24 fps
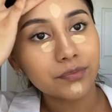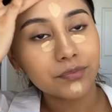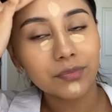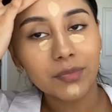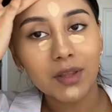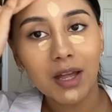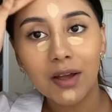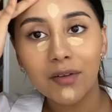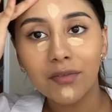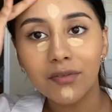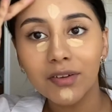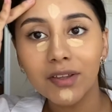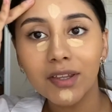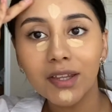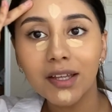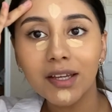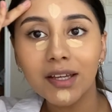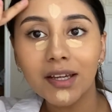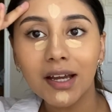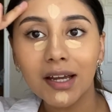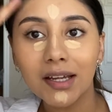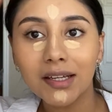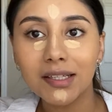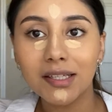I feel
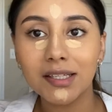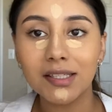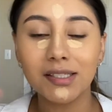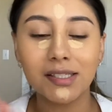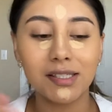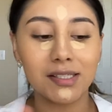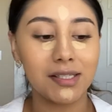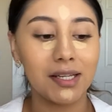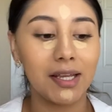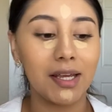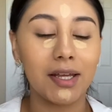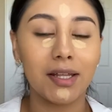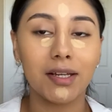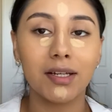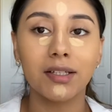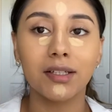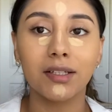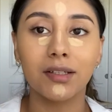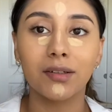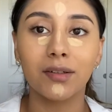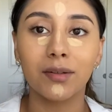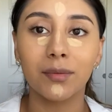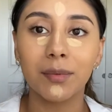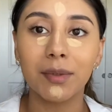like I need to tan a
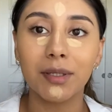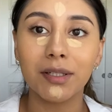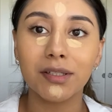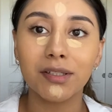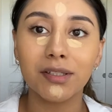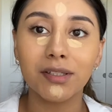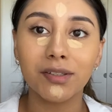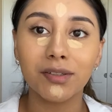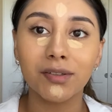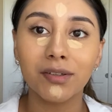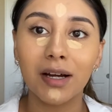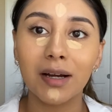little bit too.